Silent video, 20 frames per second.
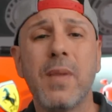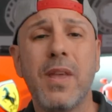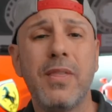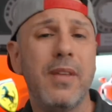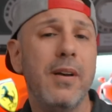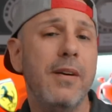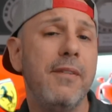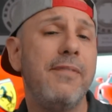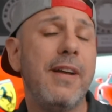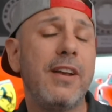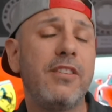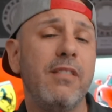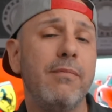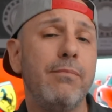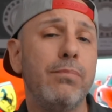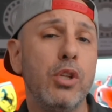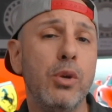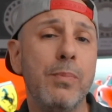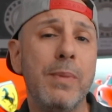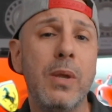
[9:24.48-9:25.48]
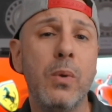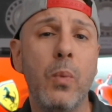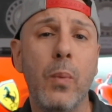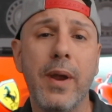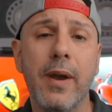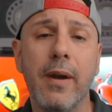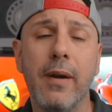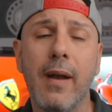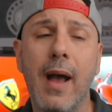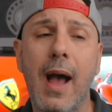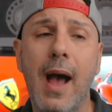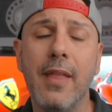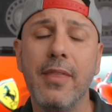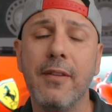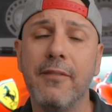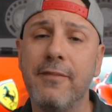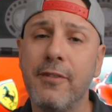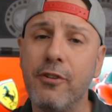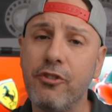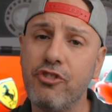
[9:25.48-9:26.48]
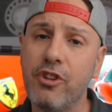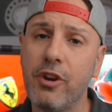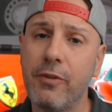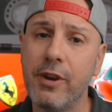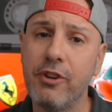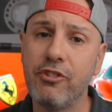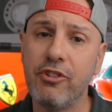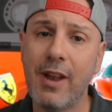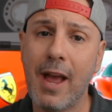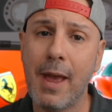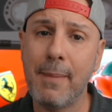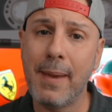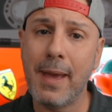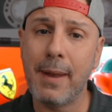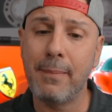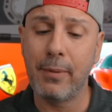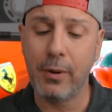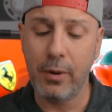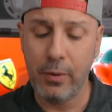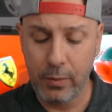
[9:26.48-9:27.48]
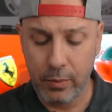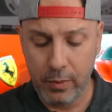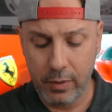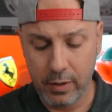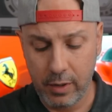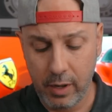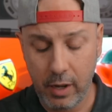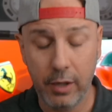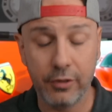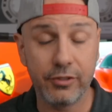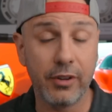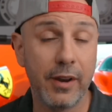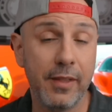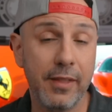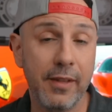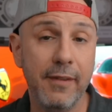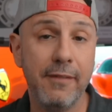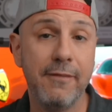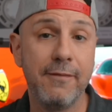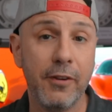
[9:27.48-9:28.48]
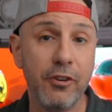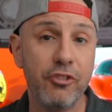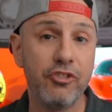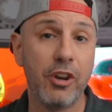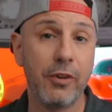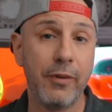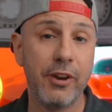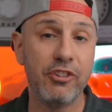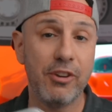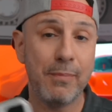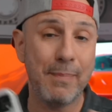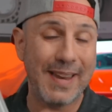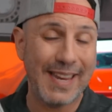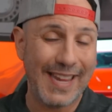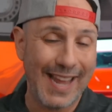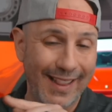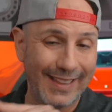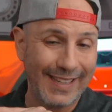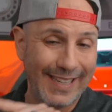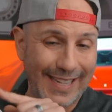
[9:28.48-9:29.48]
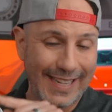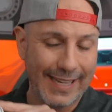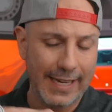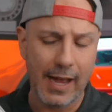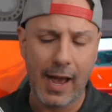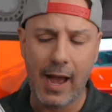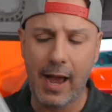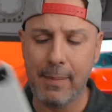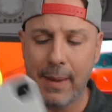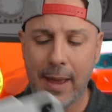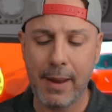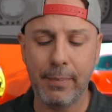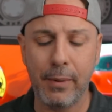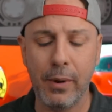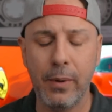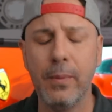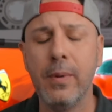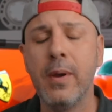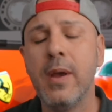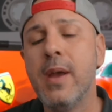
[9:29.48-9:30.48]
the effects of blooming, where on the first generation iPad Pro, uh, sorry, the first generation mini LED iPad Pro,